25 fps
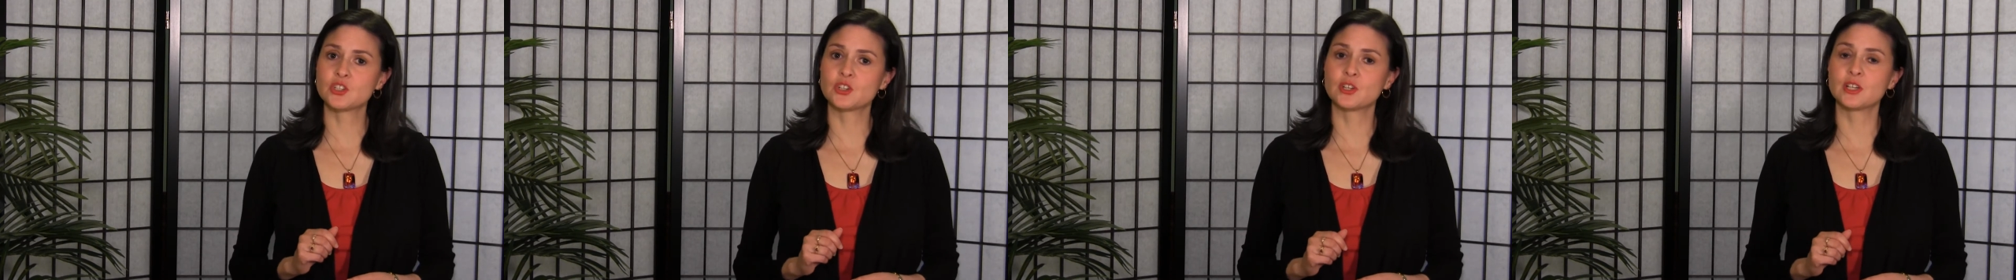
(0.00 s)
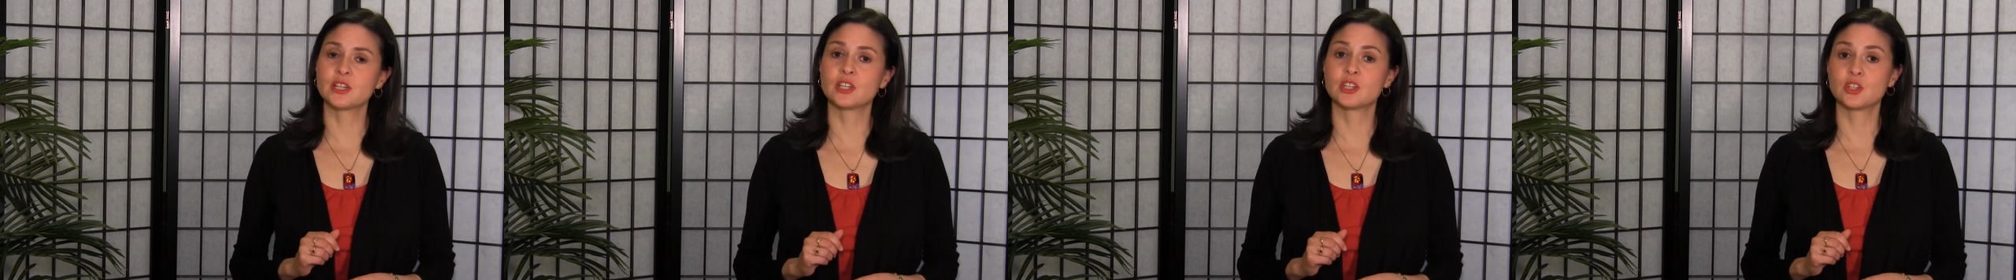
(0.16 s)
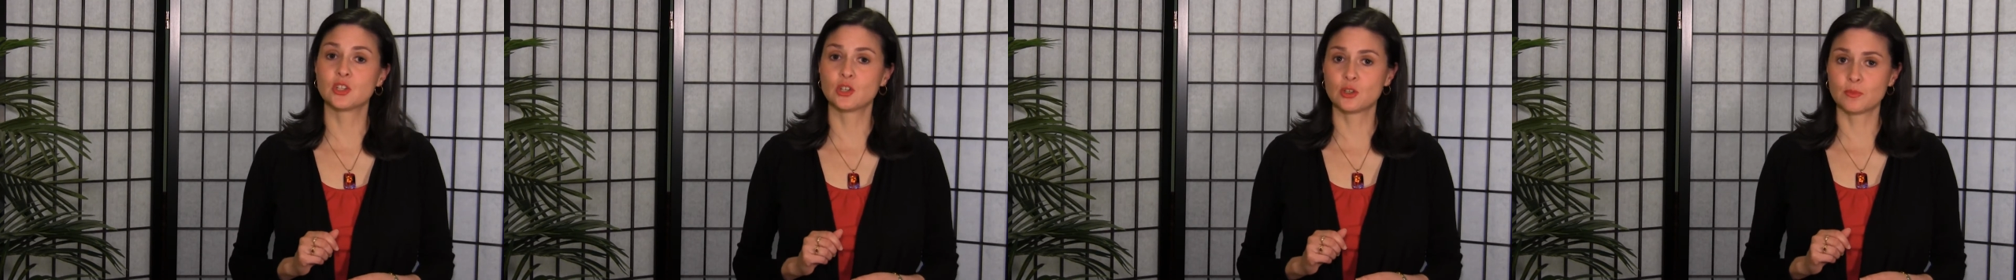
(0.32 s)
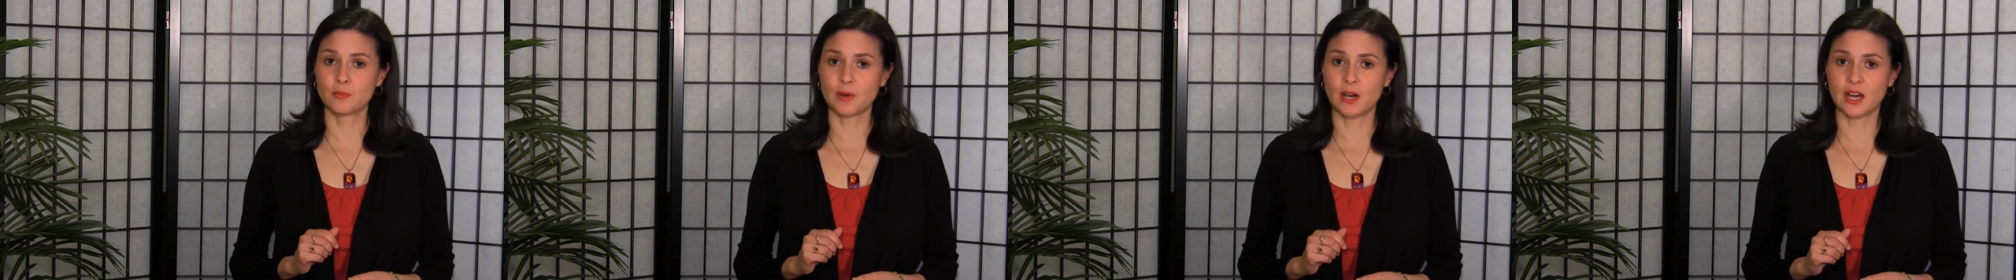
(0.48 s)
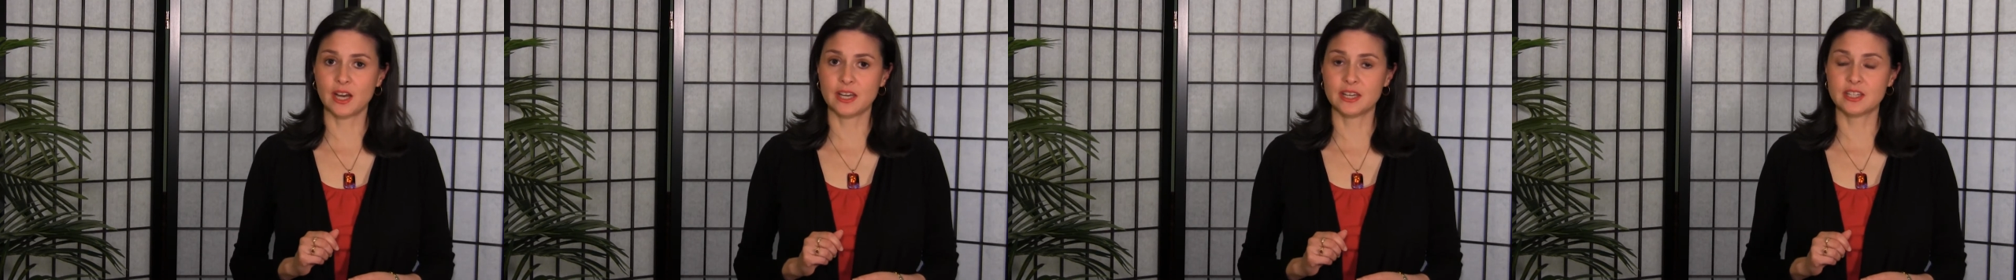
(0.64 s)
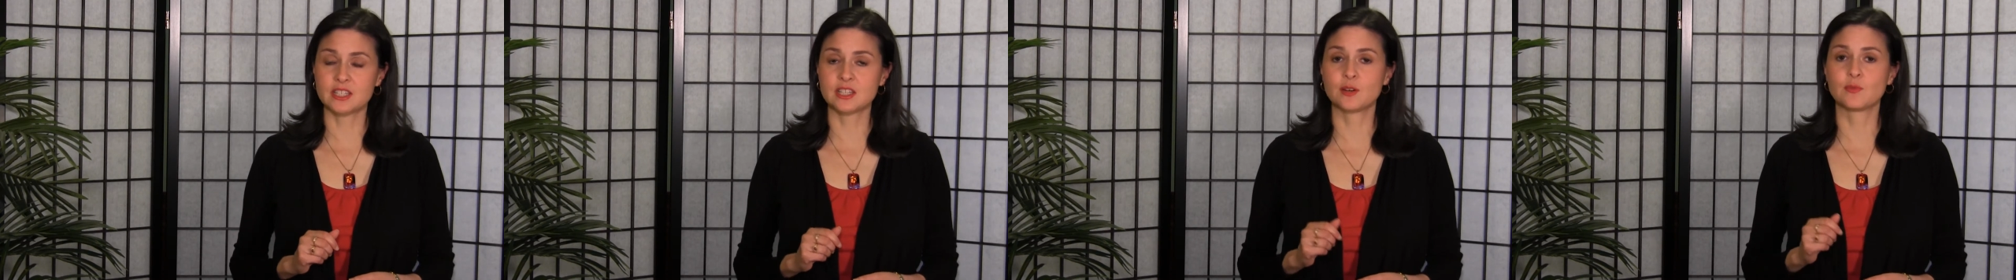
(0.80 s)
in your
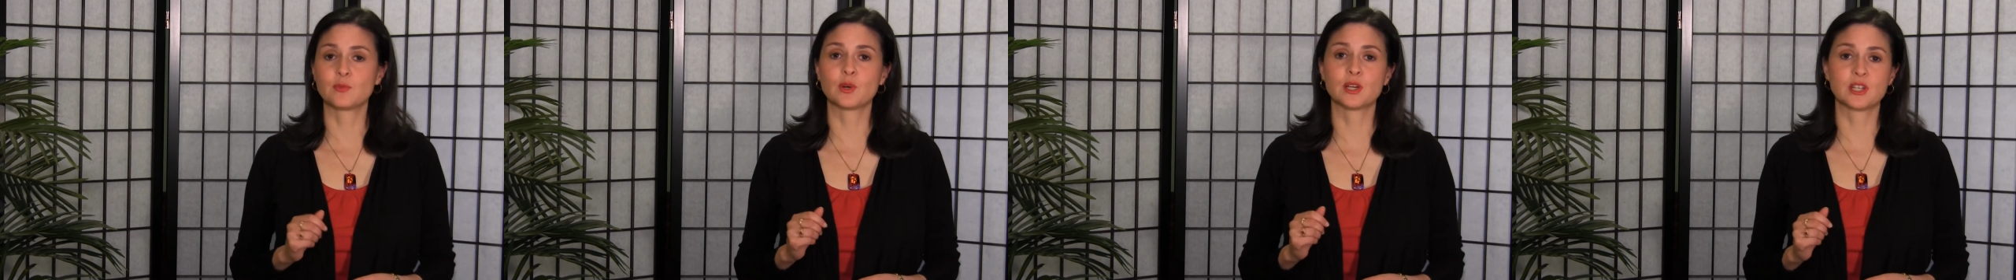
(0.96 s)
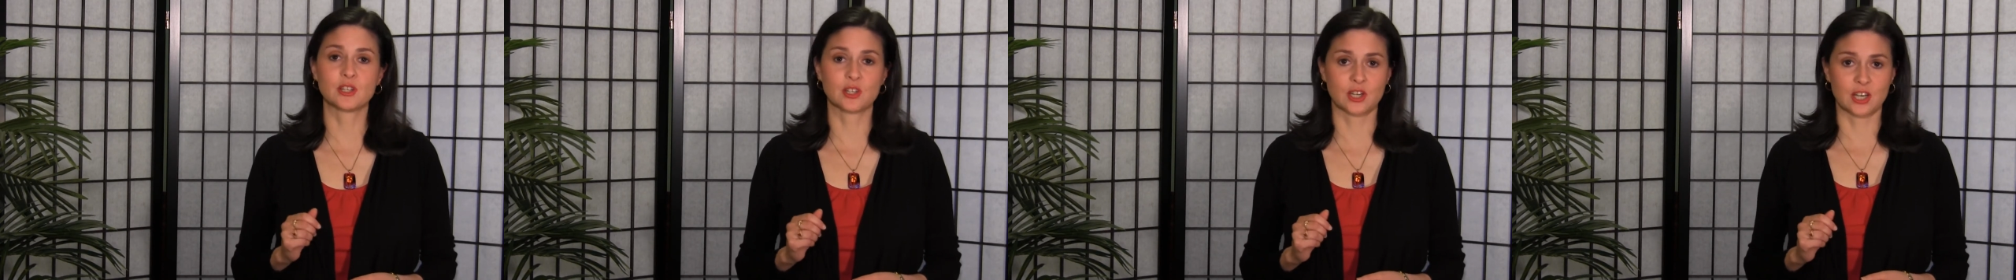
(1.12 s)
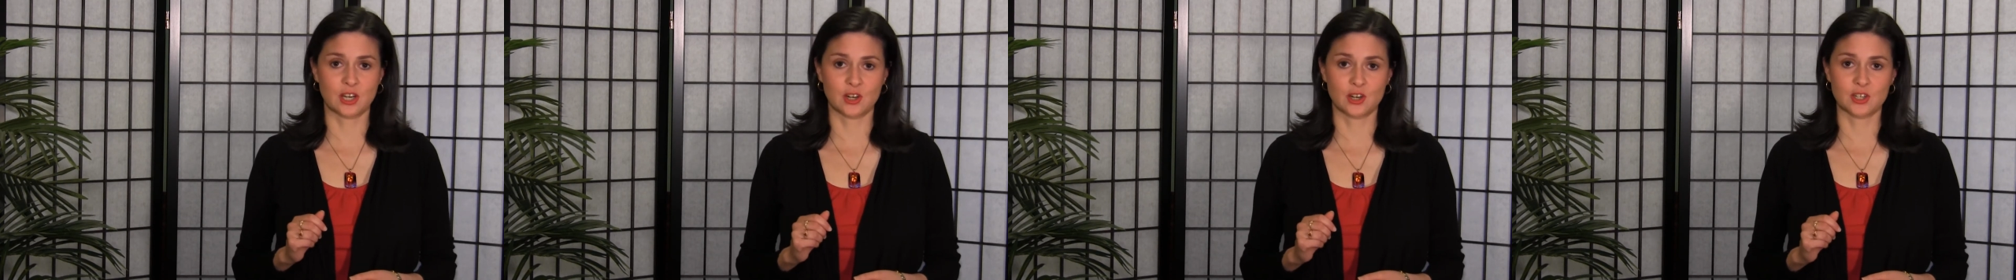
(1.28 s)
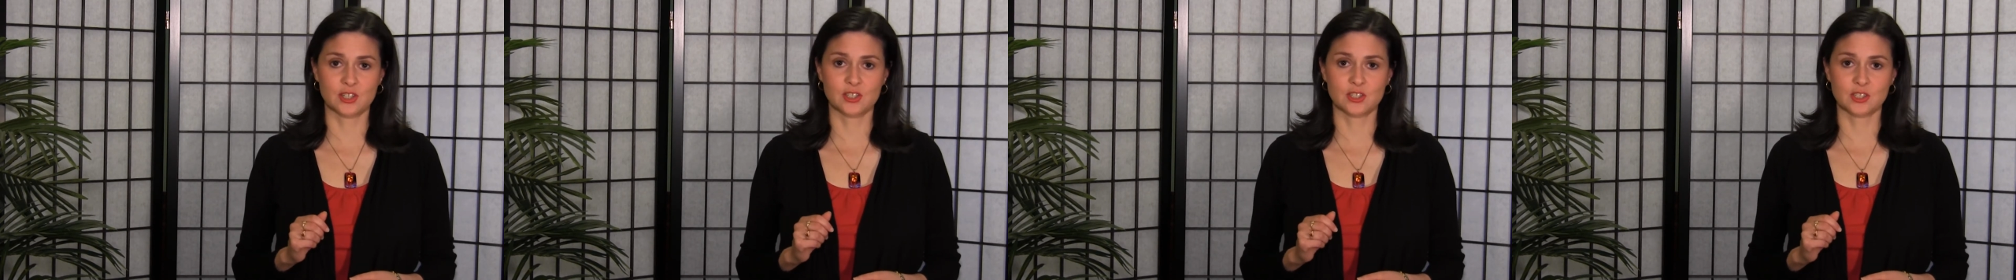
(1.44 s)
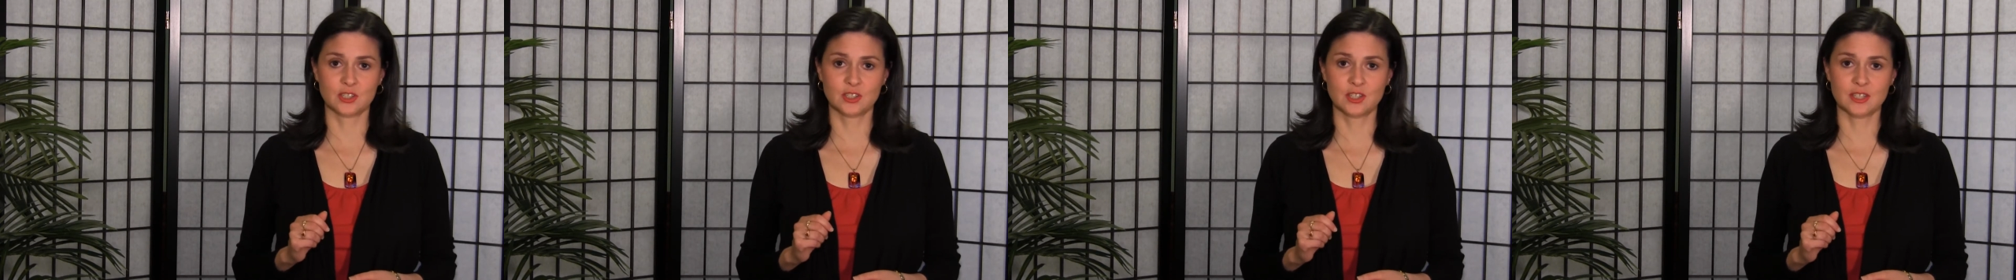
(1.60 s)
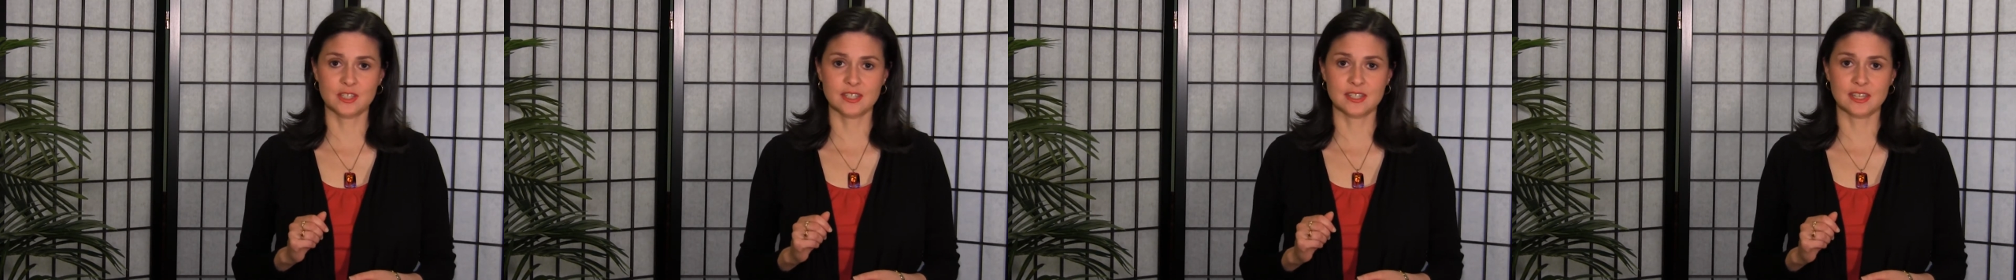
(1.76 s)
mind of what your character
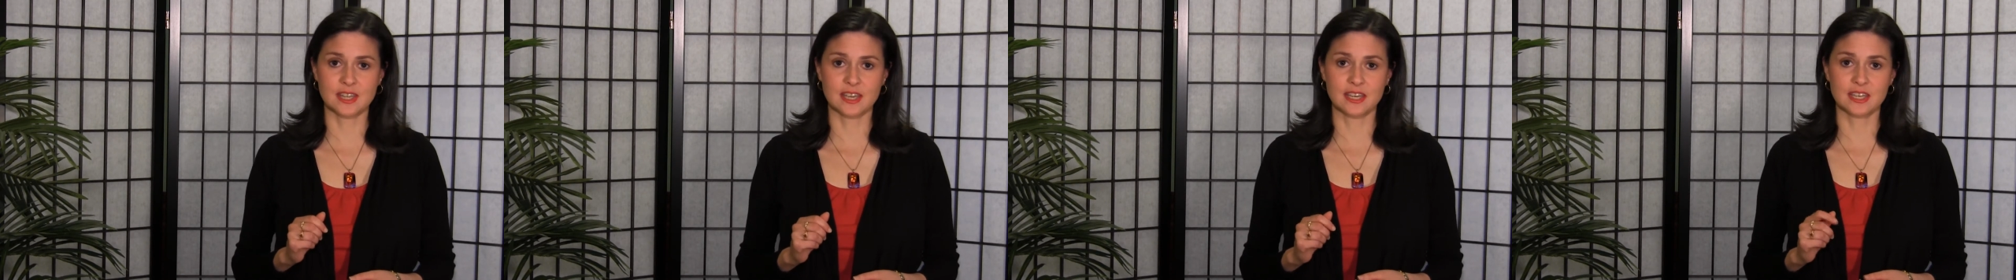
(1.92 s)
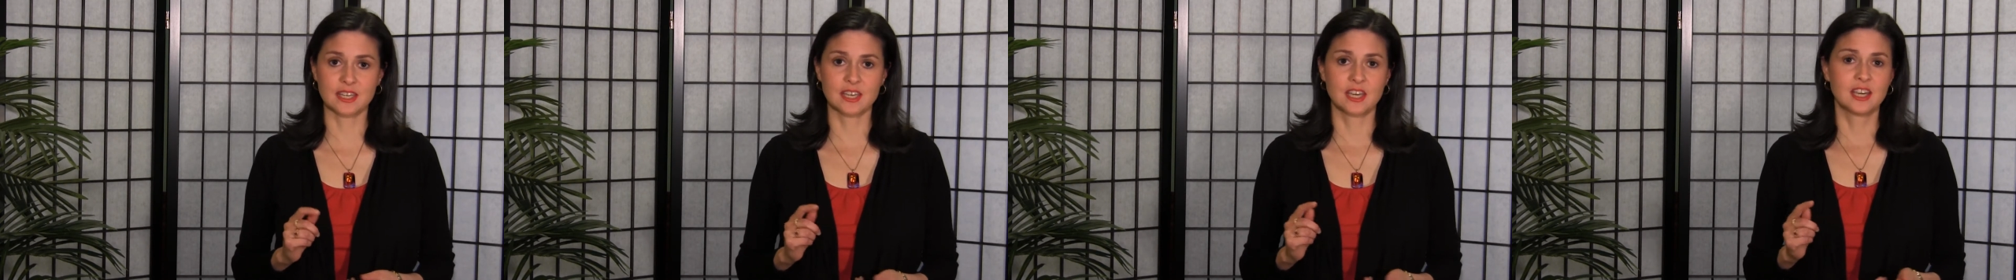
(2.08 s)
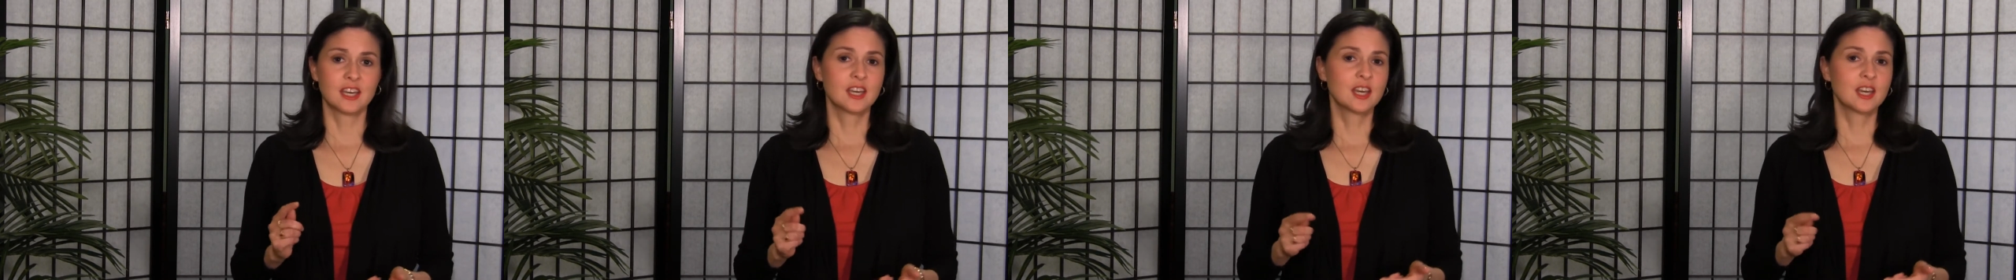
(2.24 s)
looks like